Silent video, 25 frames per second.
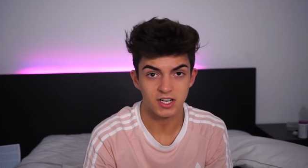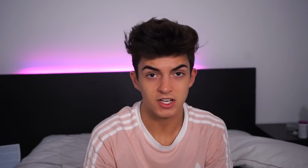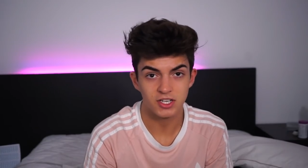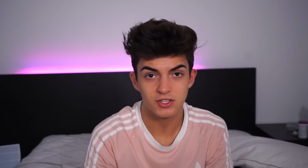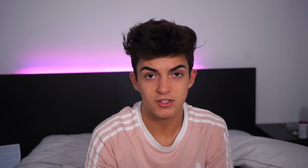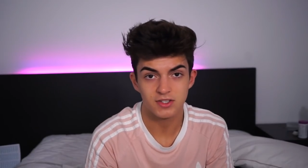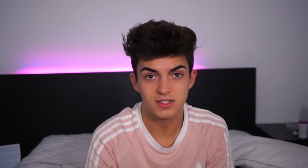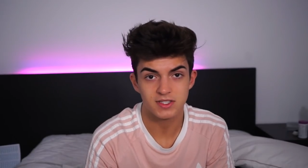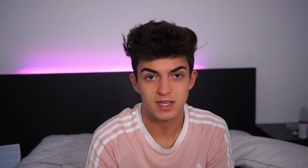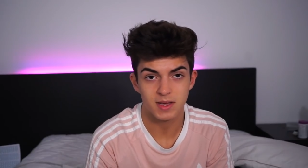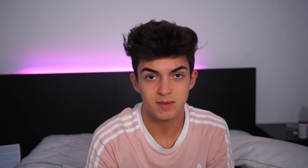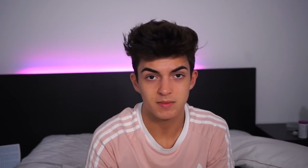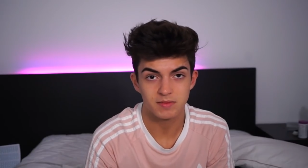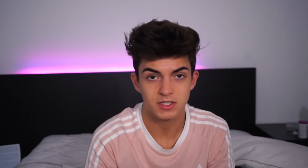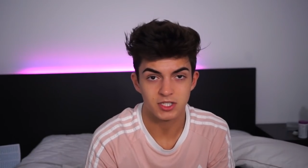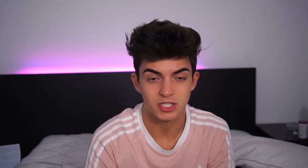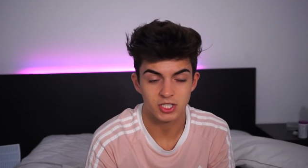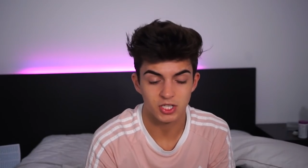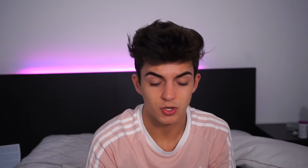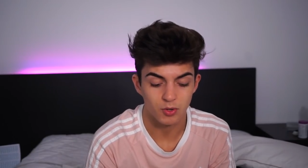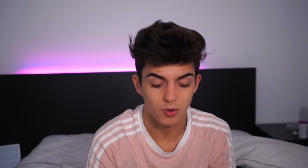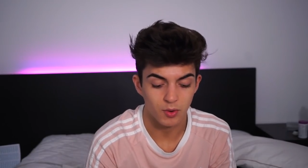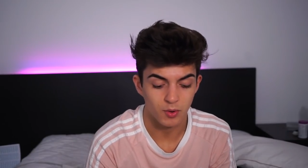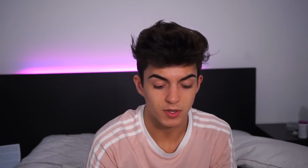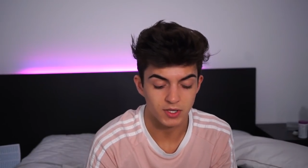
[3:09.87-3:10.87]
gonna do the same to
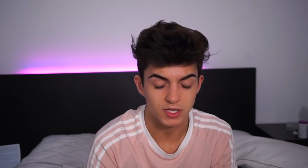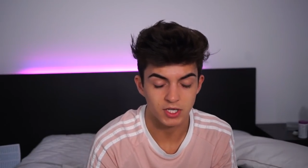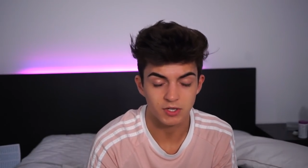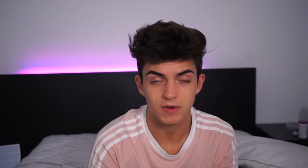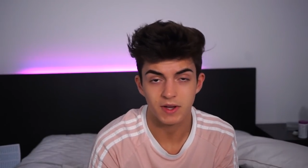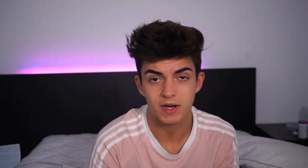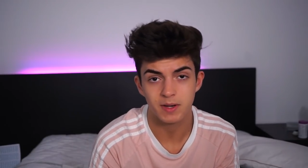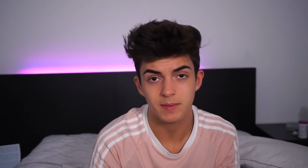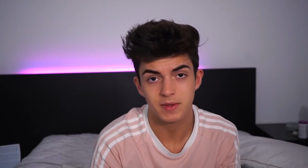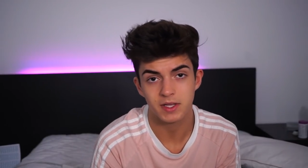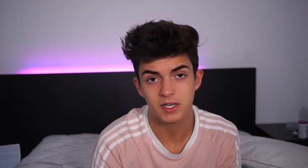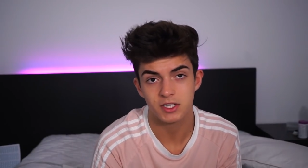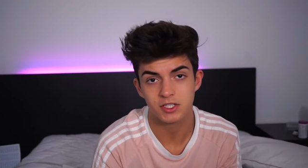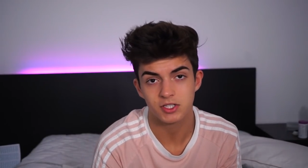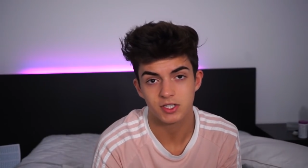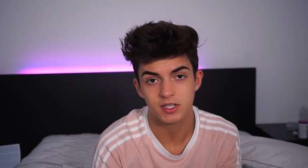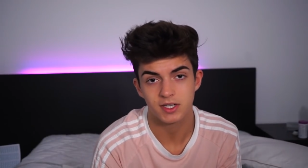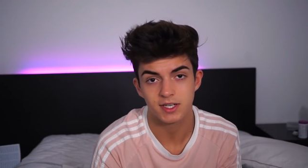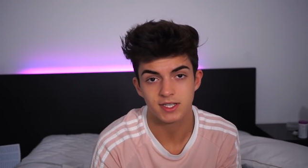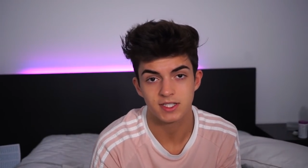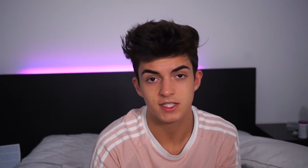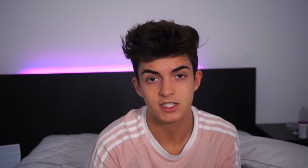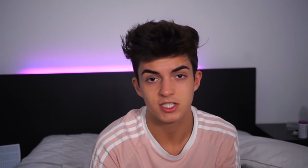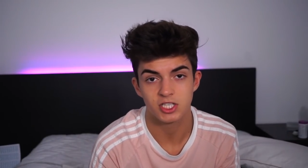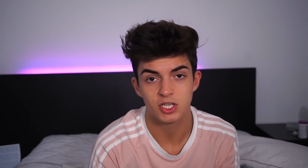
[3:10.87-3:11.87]
you, or they're randomly gonna turn
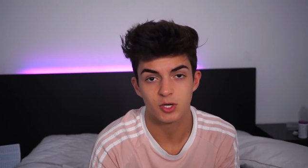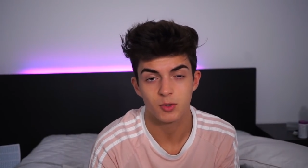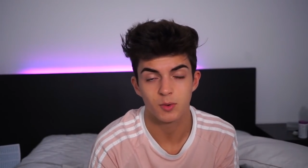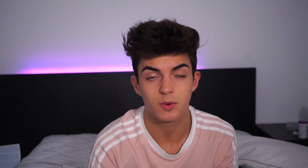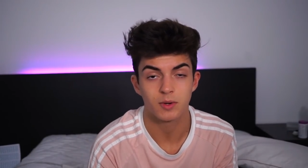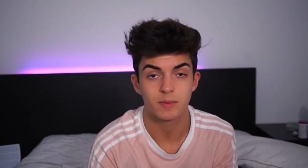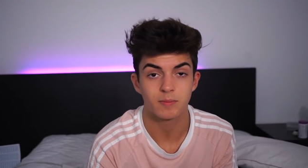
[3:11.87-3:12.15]
against you,